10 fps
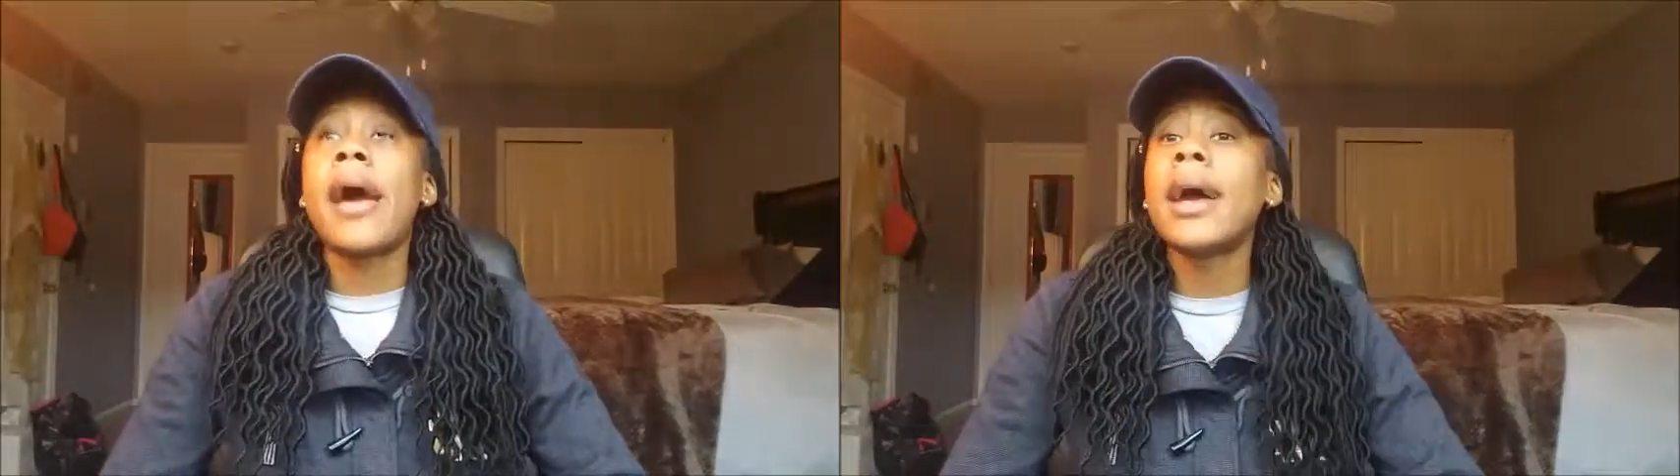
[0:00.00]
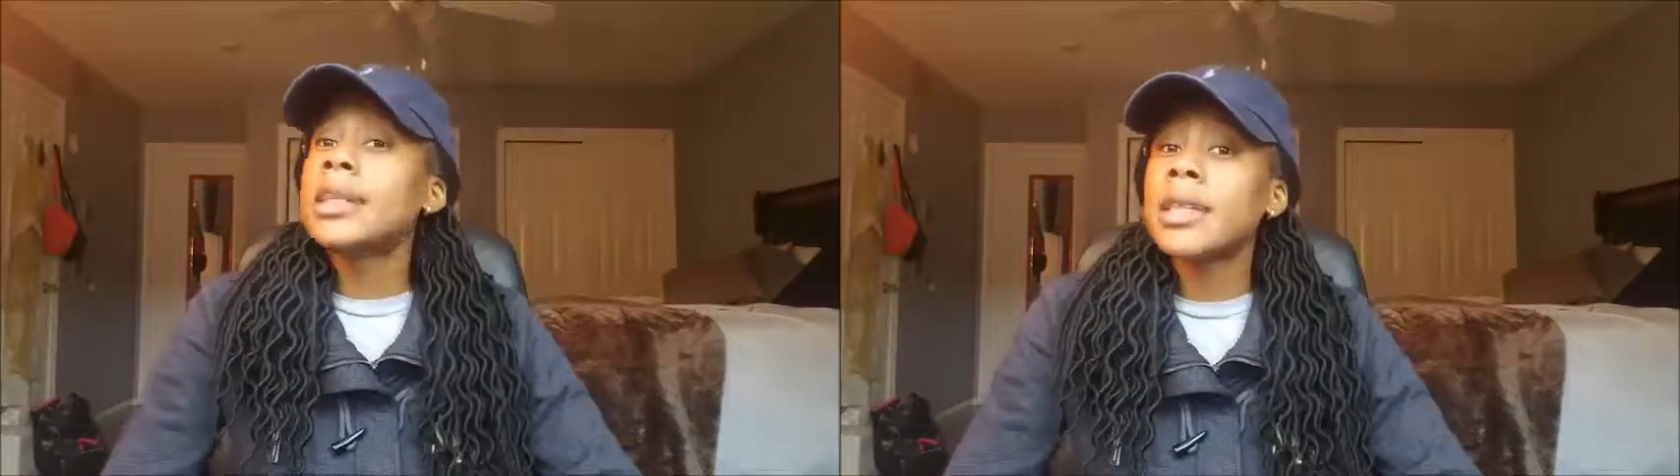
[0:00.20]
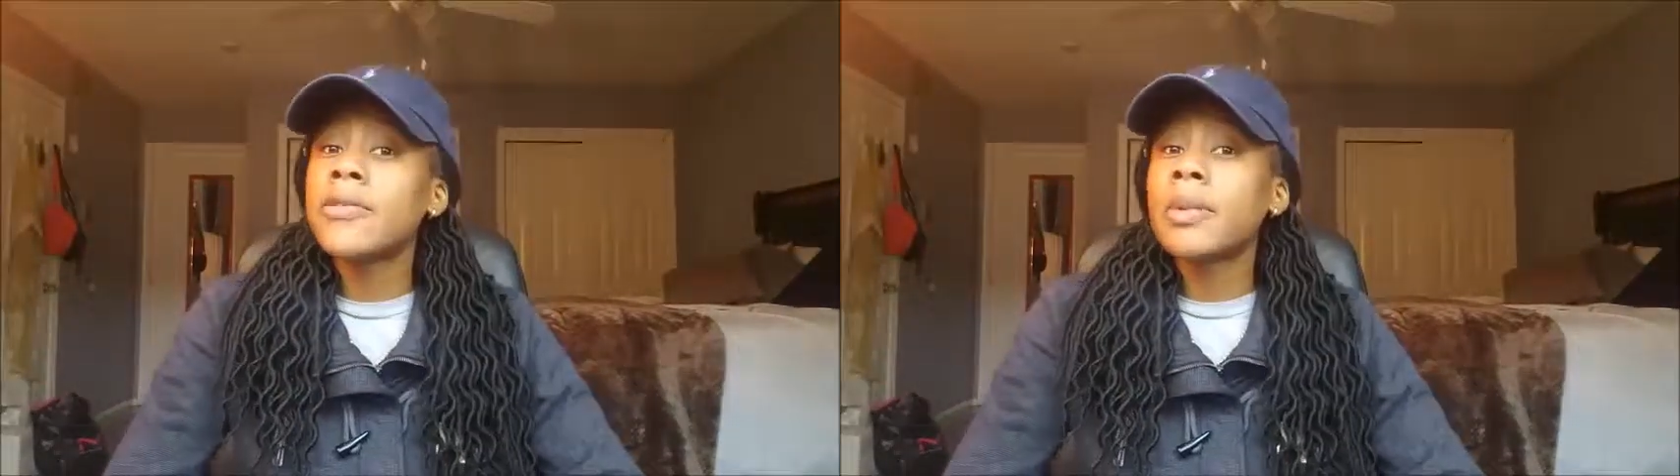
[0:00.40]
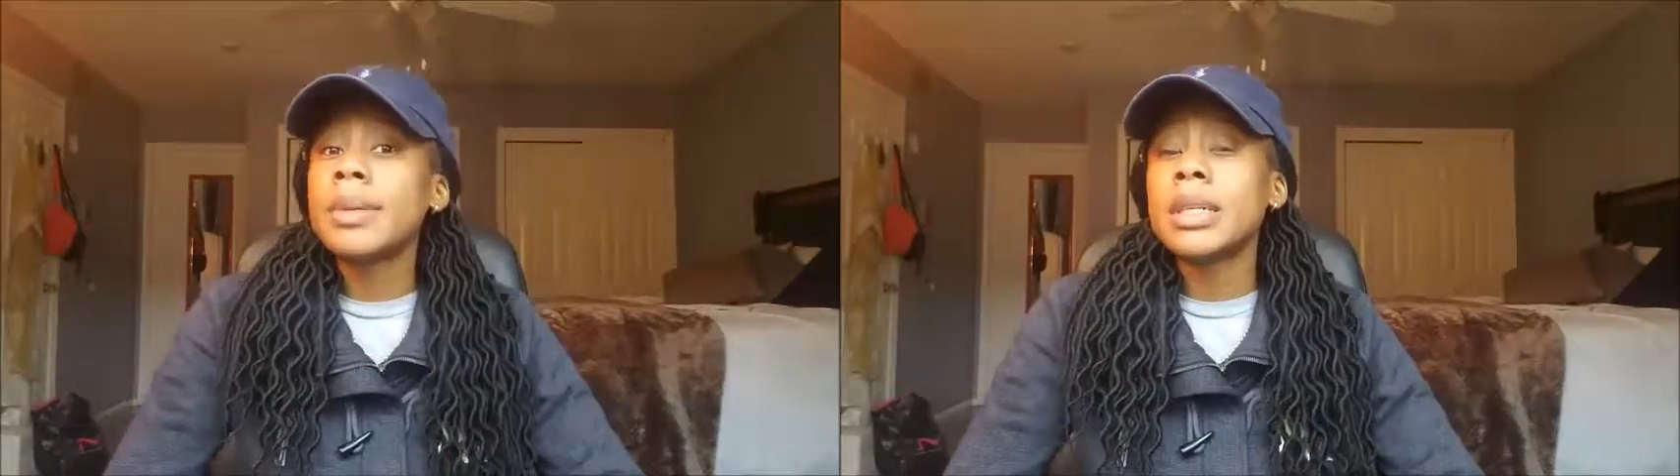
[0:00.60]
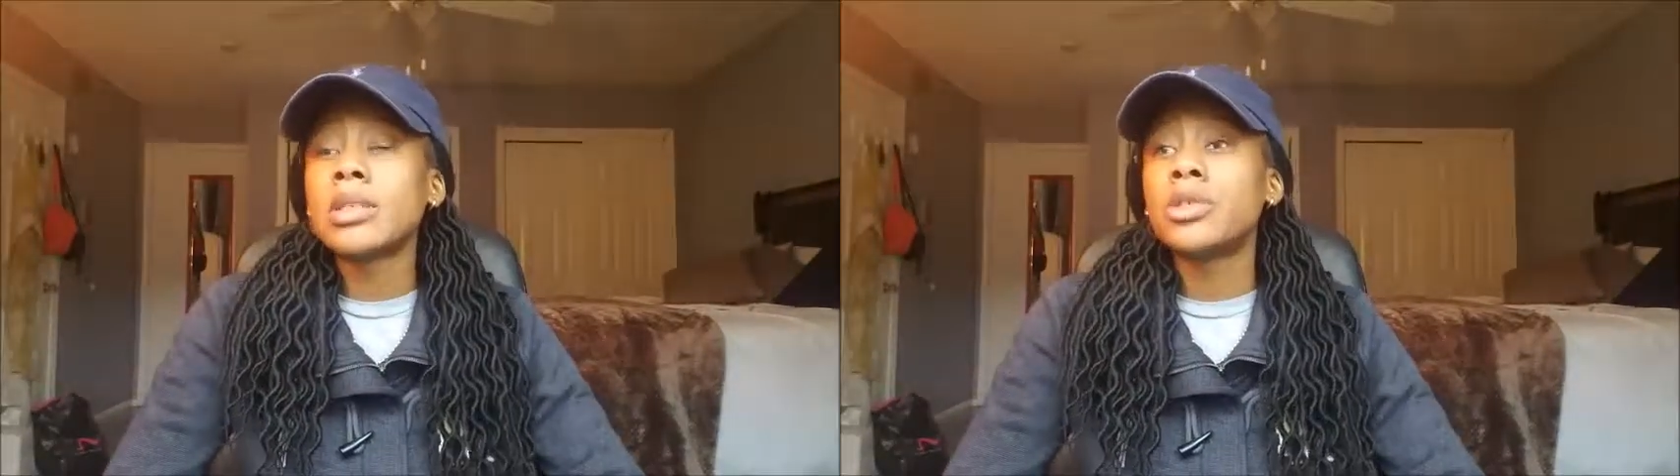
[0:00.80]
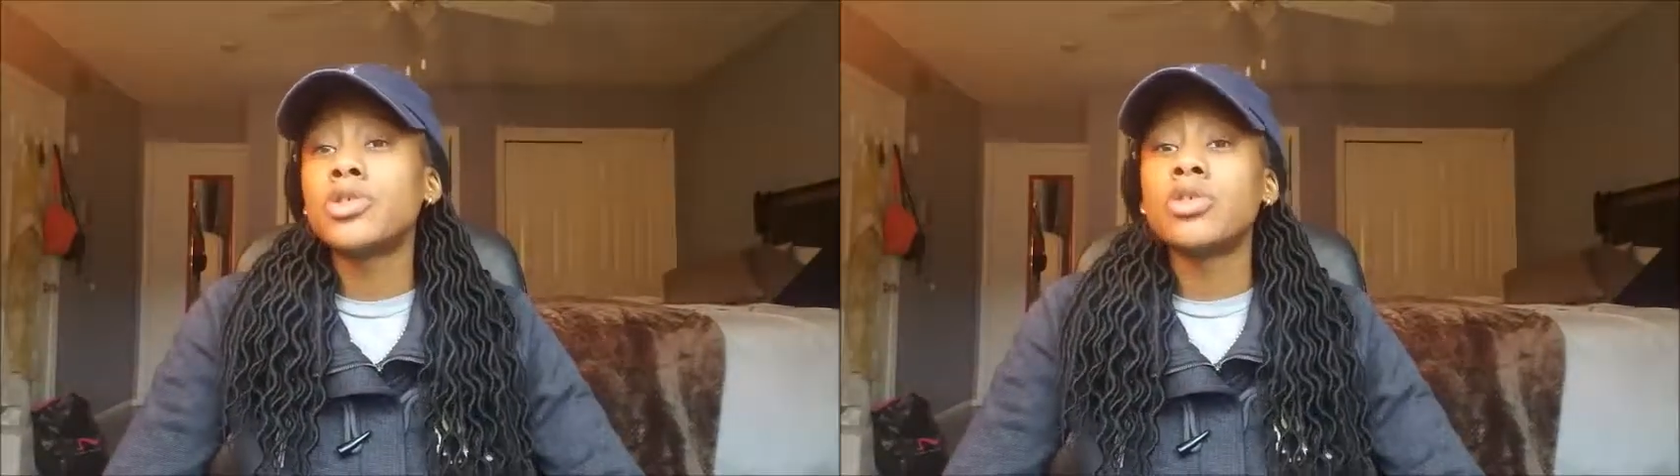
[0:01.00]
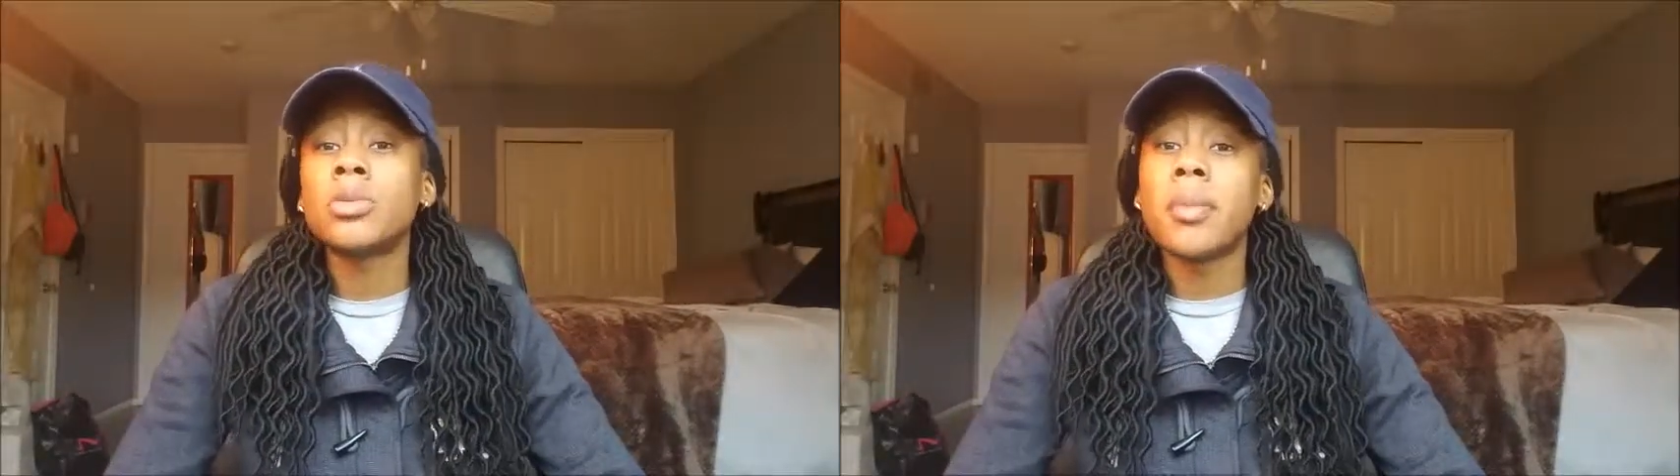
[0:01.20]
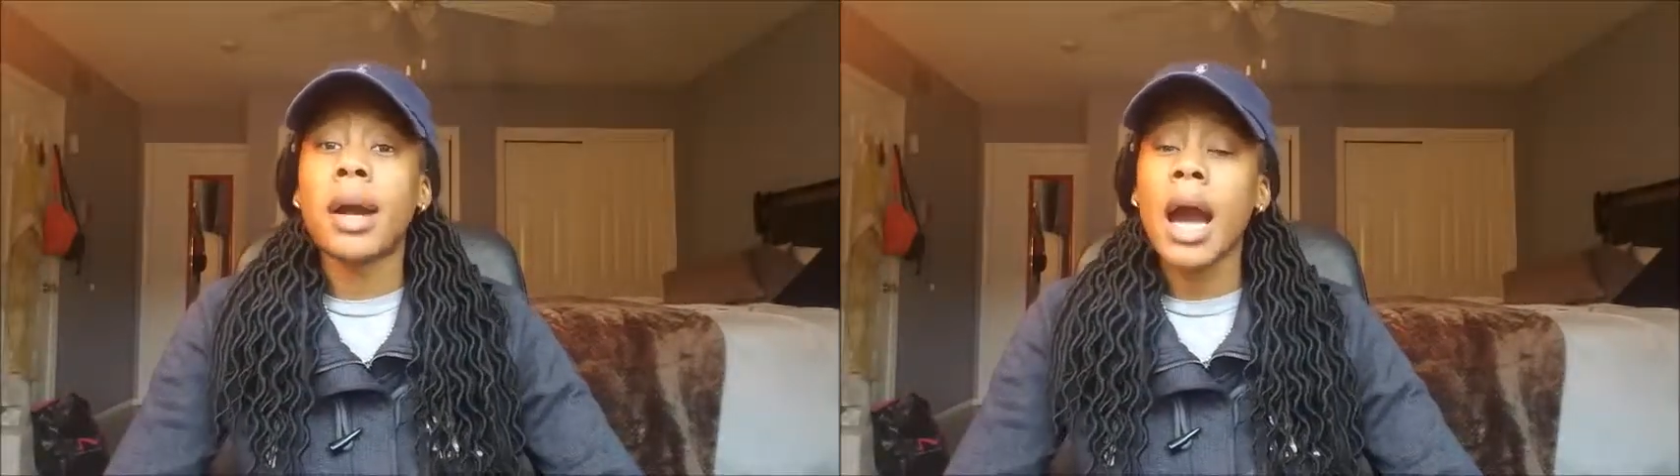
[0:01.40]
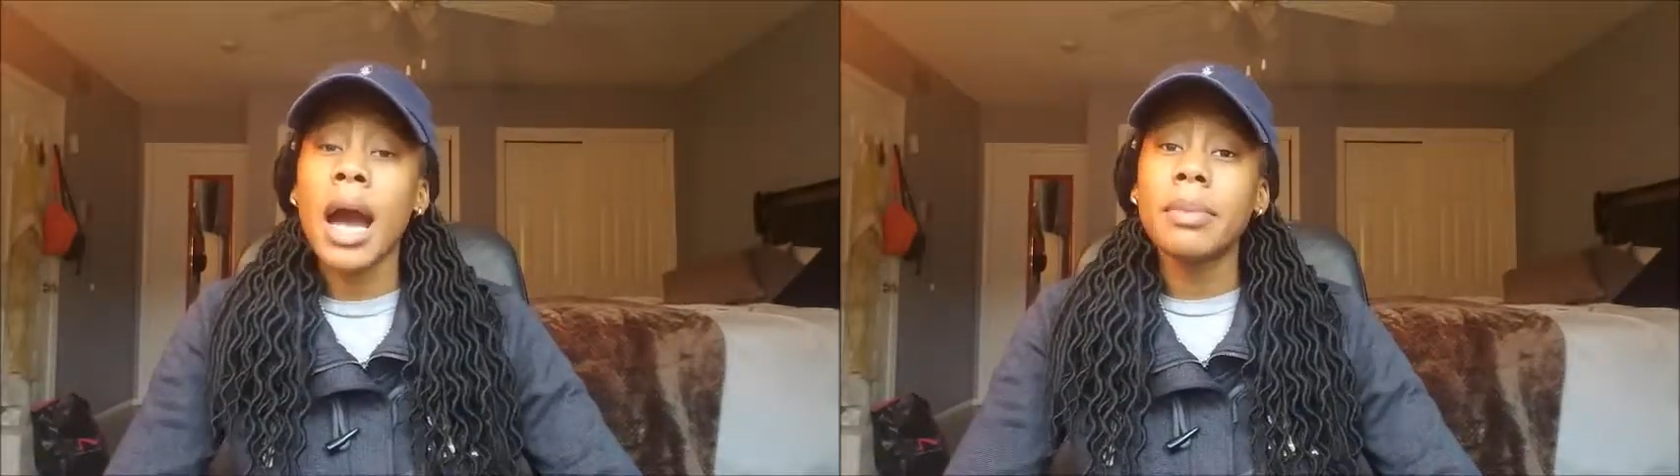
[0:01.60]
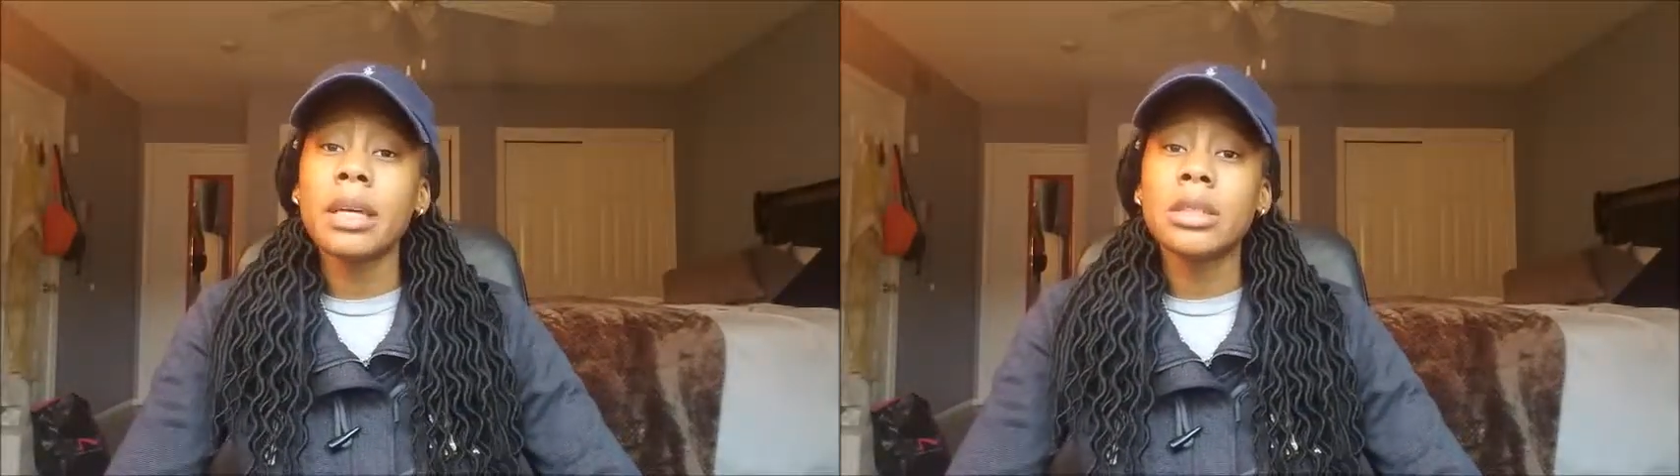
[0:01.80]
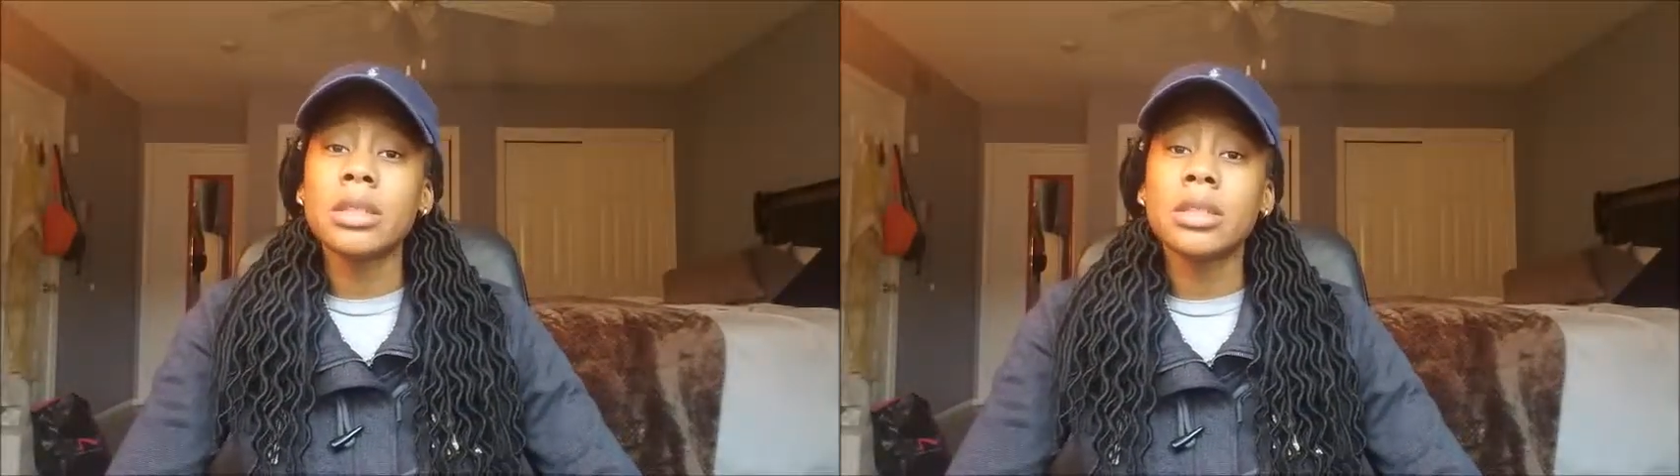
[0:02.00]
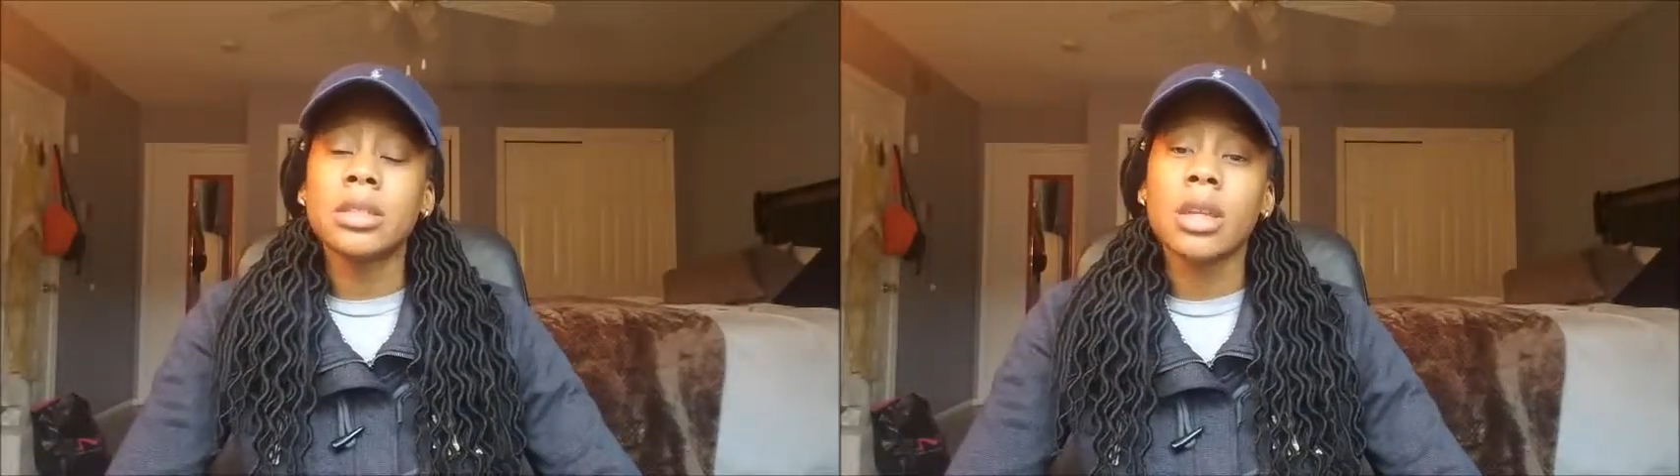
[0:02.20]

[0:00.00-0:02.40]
anything for me, shoot them in my comments.